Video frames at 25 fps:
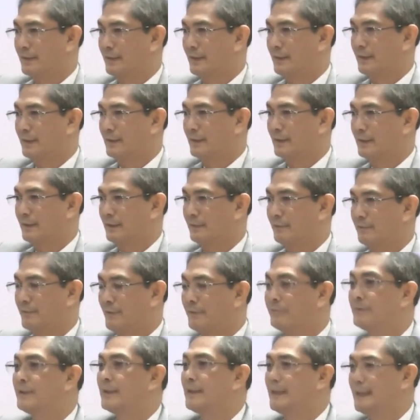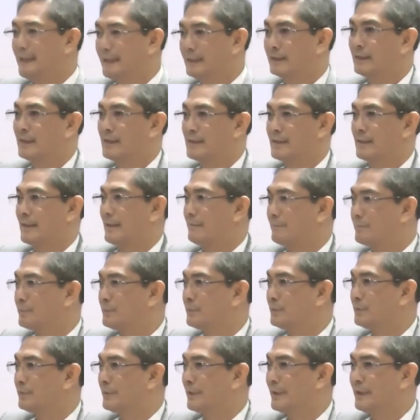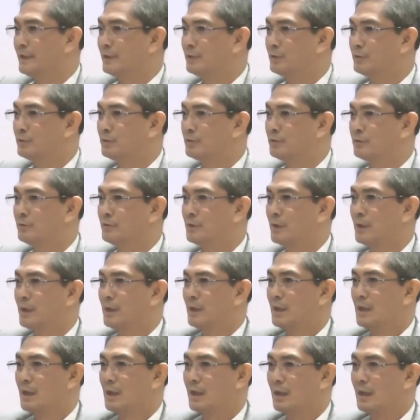the 50-liter shampoo into